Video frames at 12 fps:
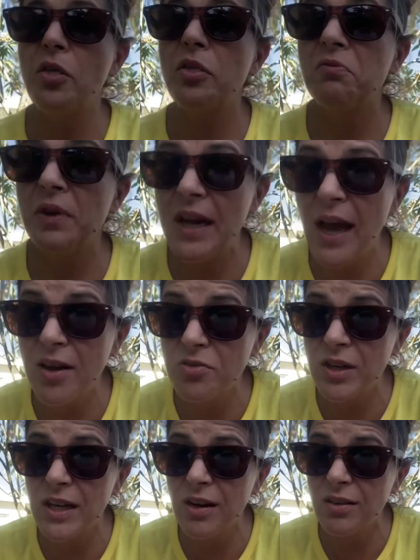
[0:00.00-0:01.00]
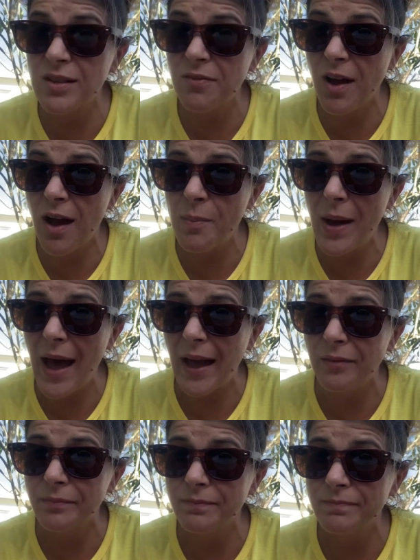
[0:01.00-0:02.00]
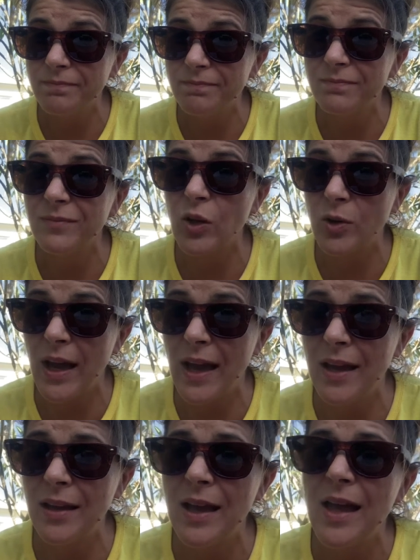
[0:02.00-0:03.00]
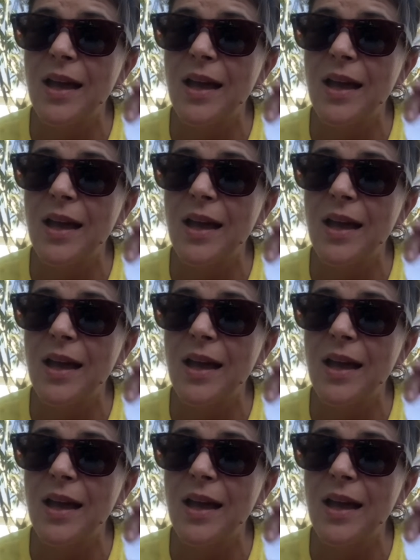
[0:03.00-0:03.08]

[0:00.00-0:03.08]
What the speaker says: 300 years have gone by, okay?